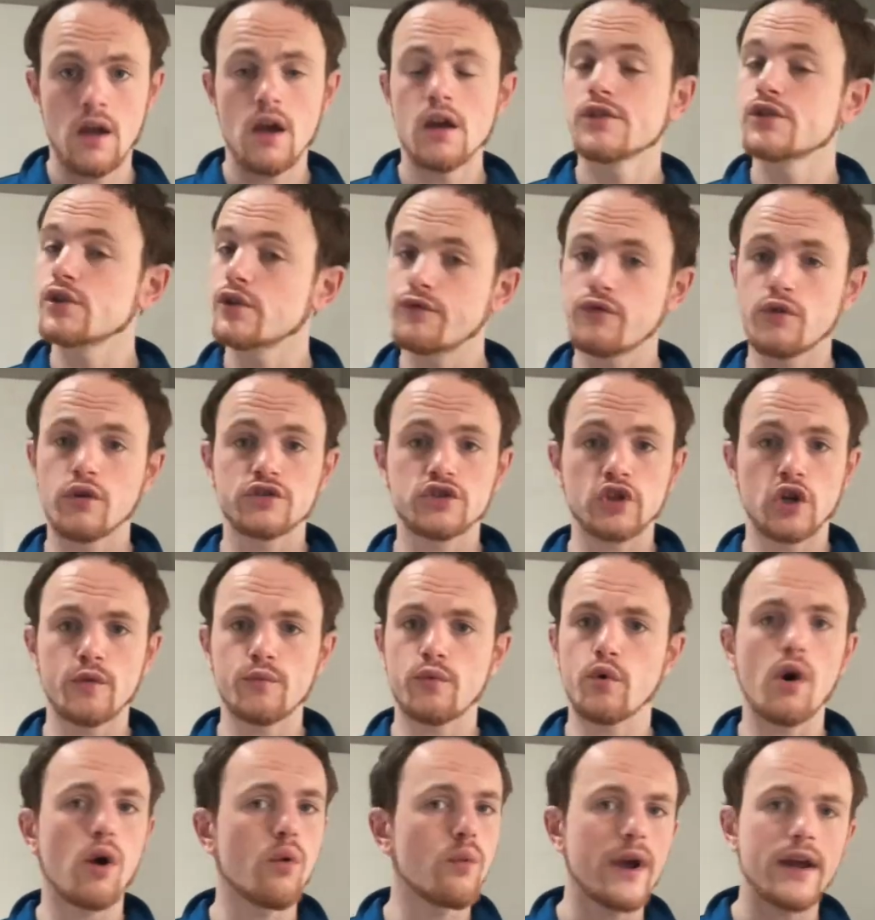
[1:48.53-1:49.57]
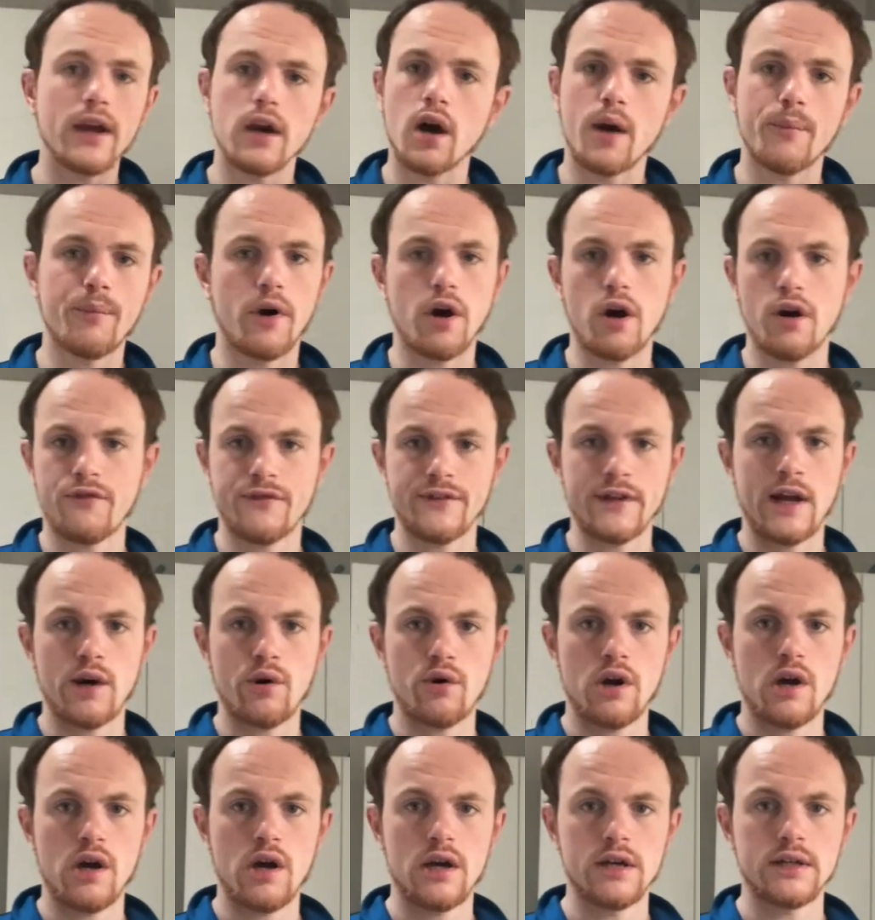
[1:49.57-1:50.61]
So, for example, I wake up half an
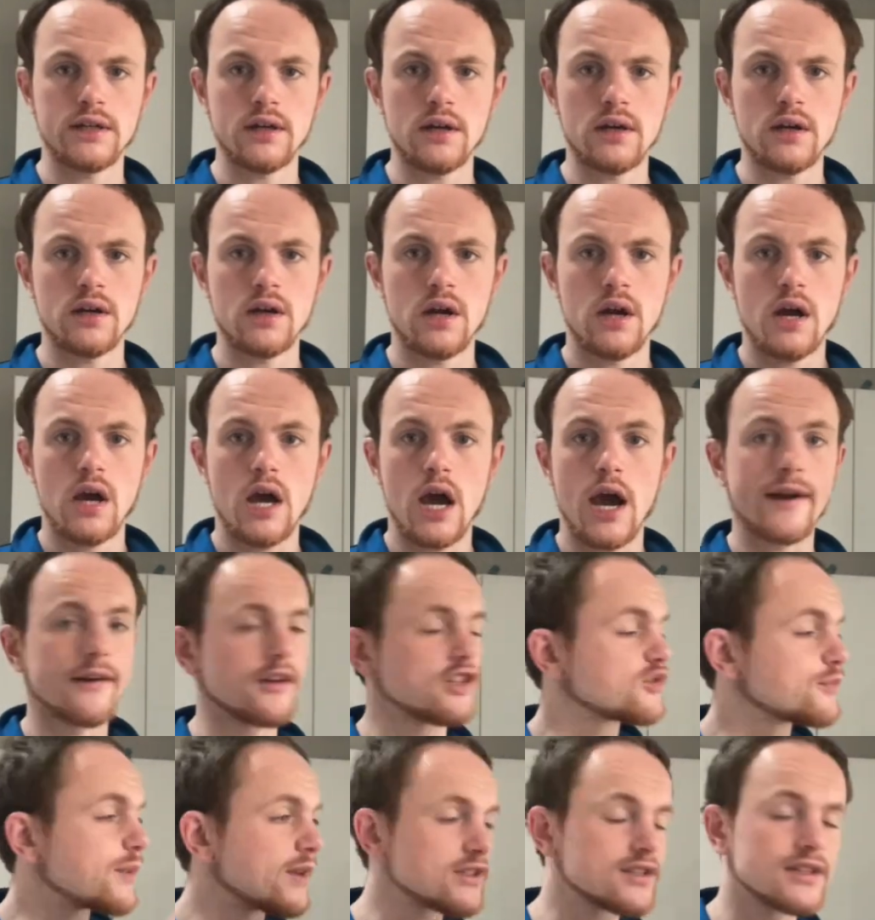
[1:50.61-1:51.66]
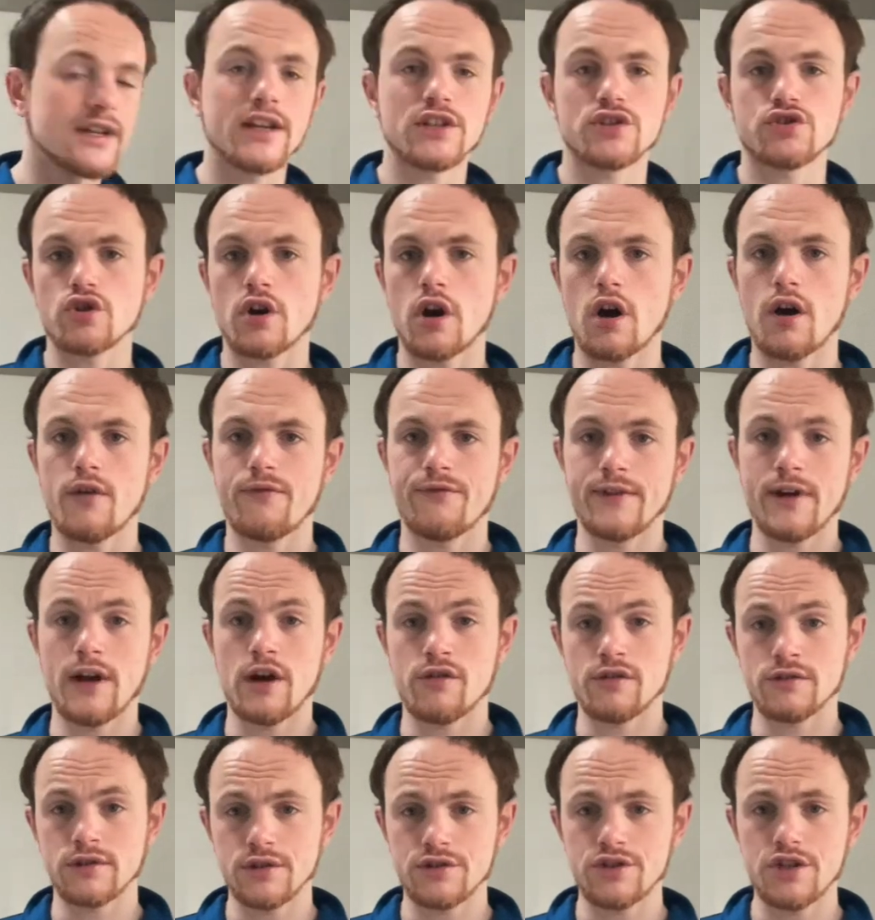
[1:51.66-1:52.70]
hour earlier, and I'll spend an extra half an
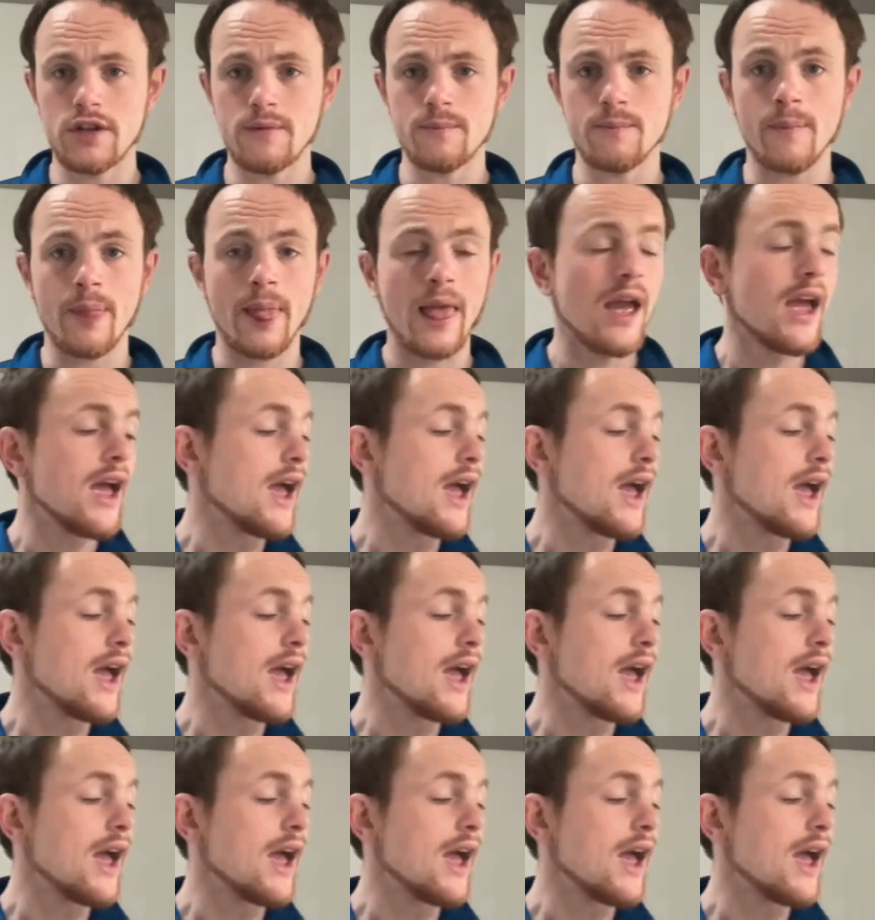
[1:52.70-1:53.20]
hour in the gym.